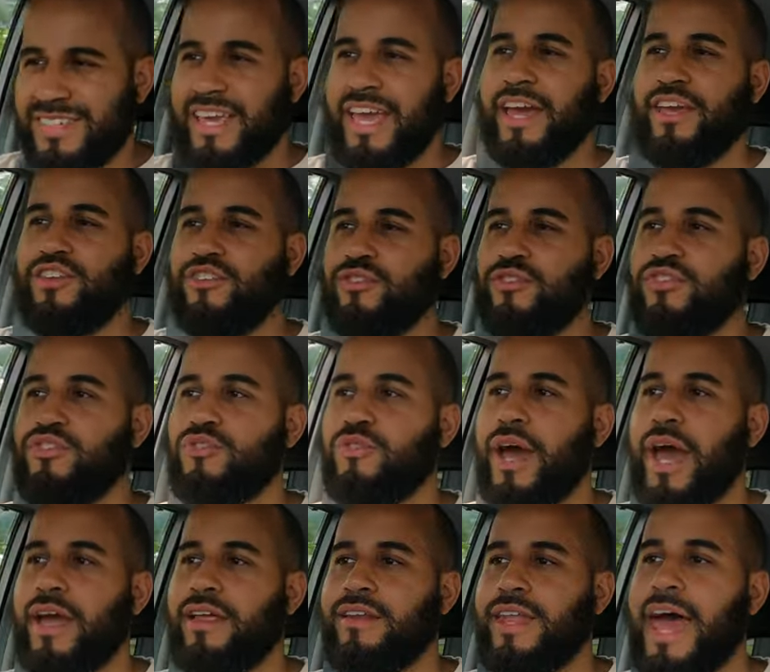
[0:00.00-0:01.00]
Yeah, you
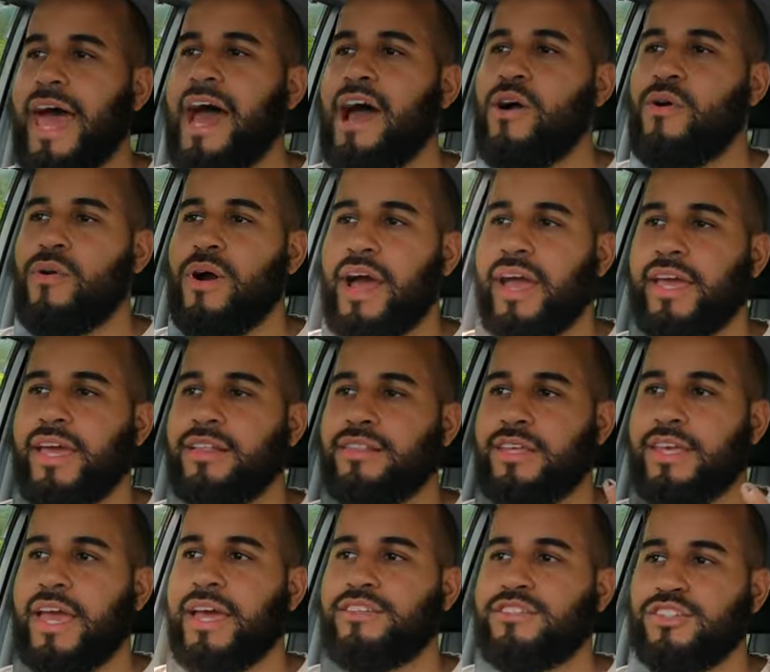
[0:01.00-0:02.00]
you at, now I
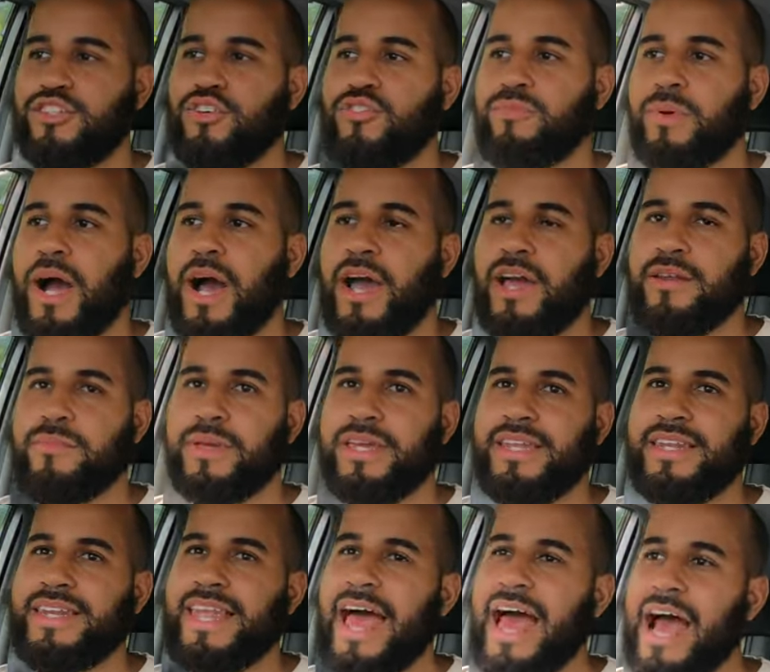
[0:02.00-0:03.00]
get the engine note behind
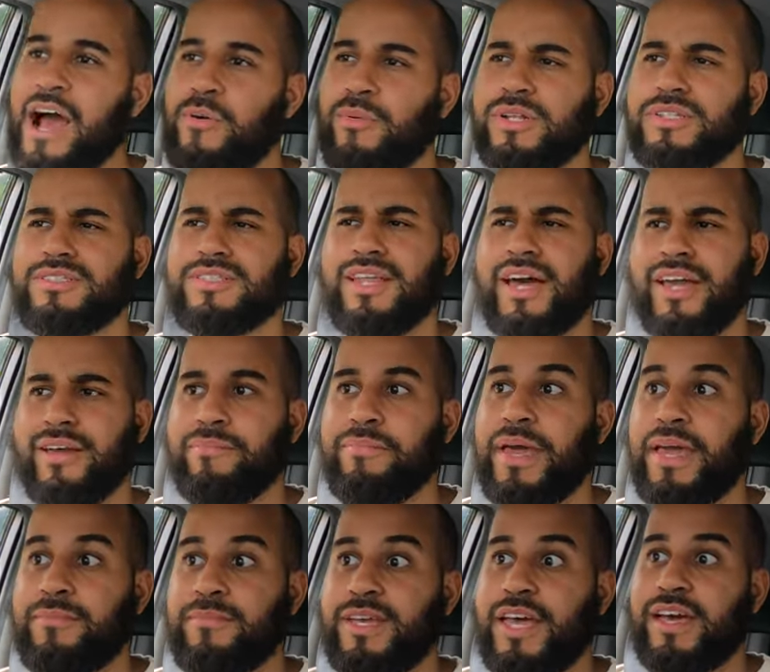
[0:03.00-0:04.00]
me. Now it's like
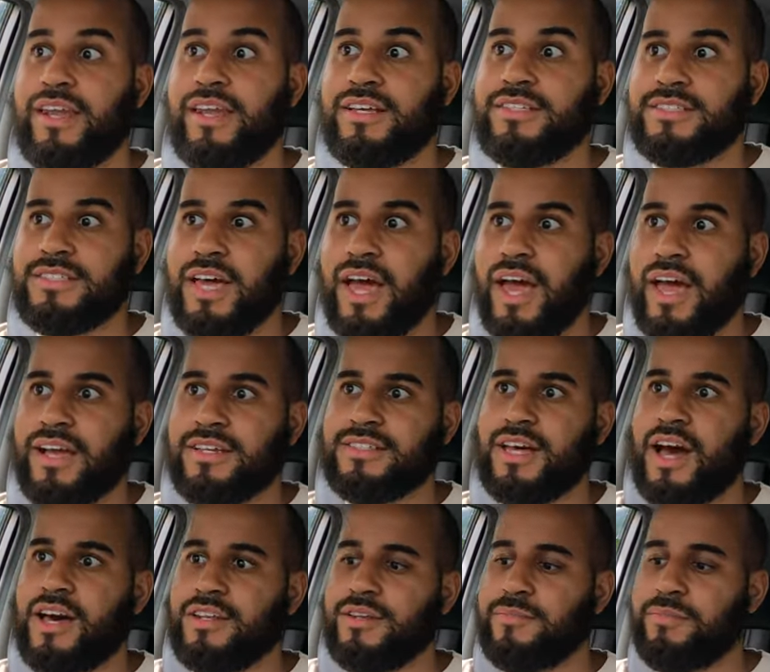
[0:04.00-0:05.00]
baby
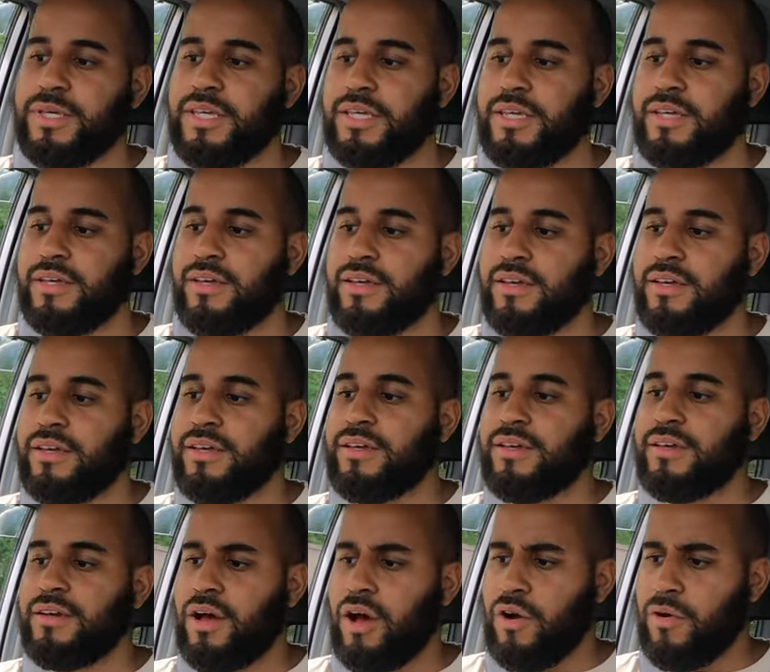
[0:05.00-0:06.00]
NSX, Honda Beat.
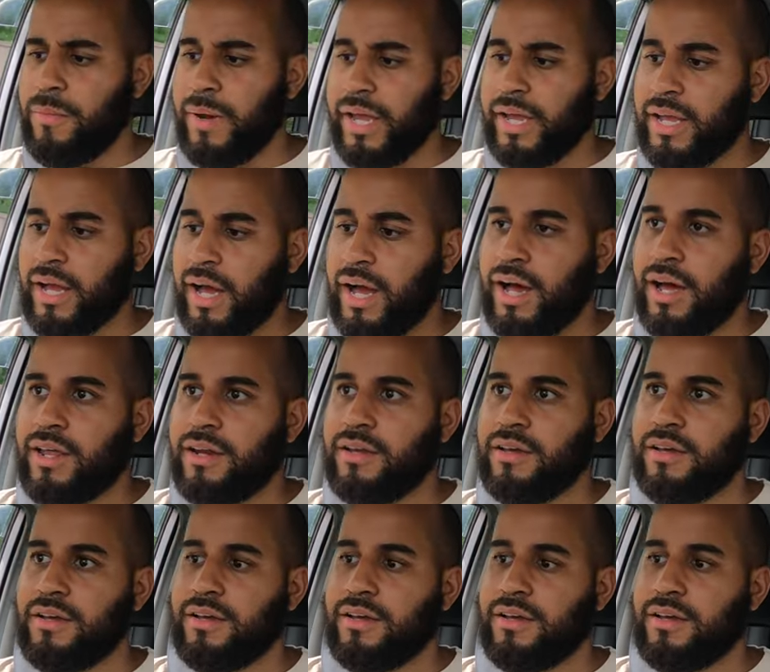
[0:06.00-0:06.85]
Oh my god.